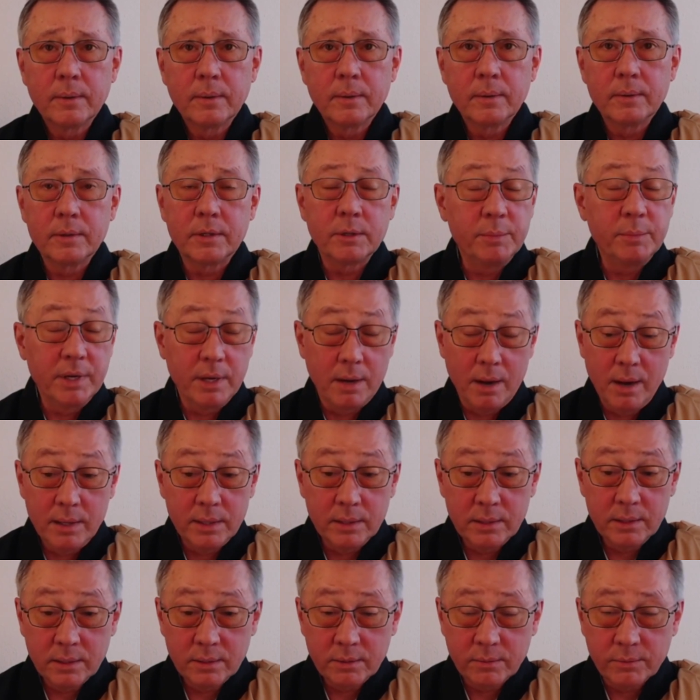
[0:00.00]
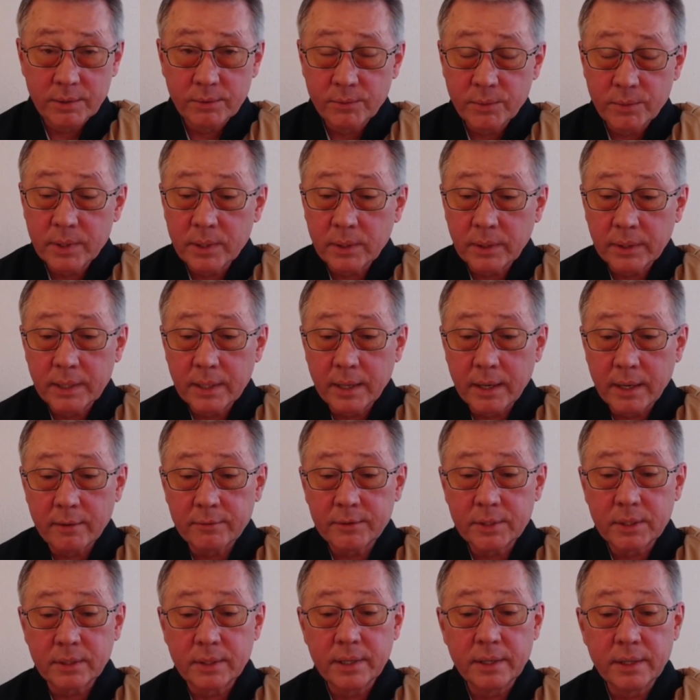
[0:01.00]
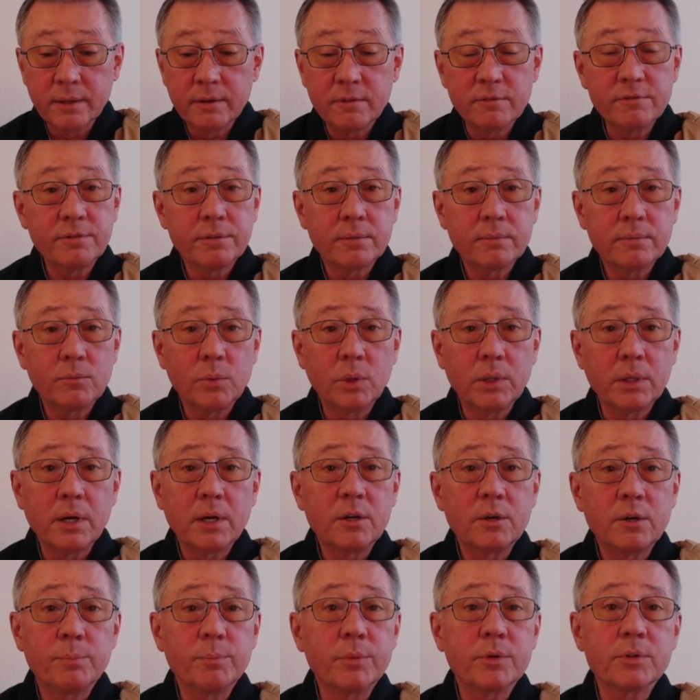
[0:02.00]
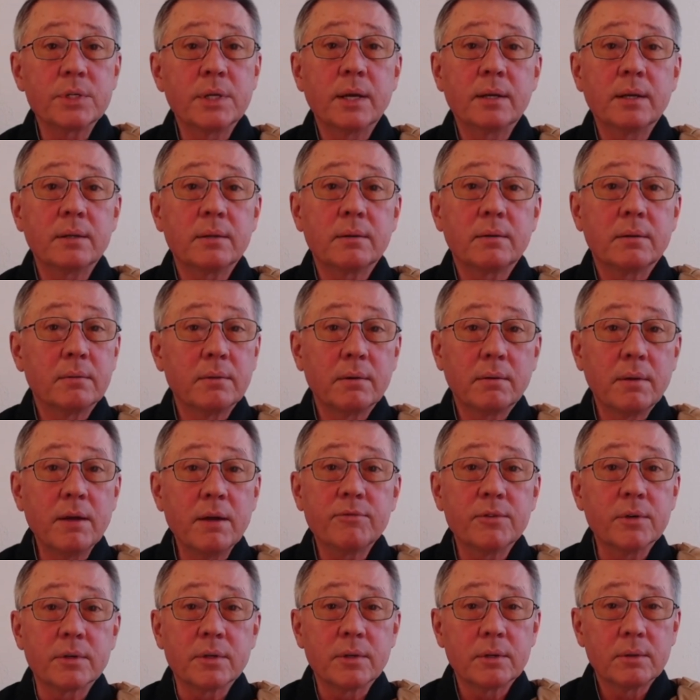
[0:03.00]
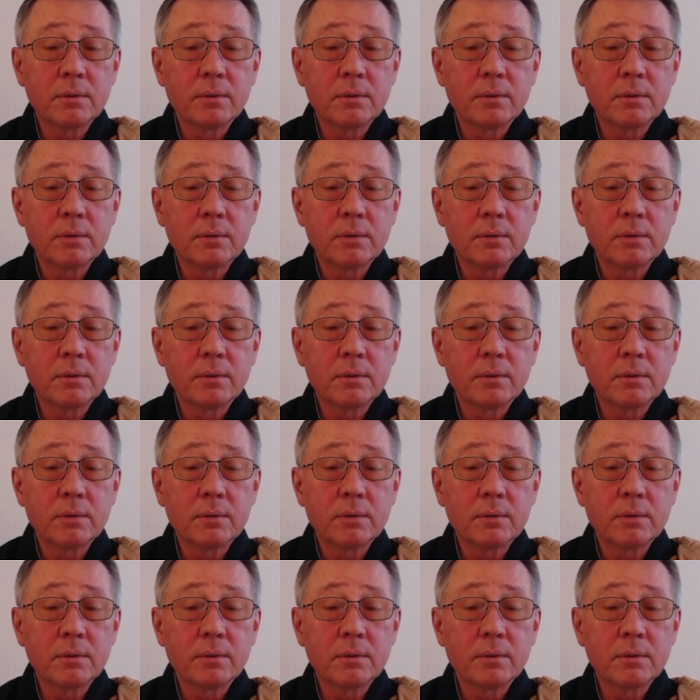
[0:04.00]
To be honest, we really have to give 100% effort.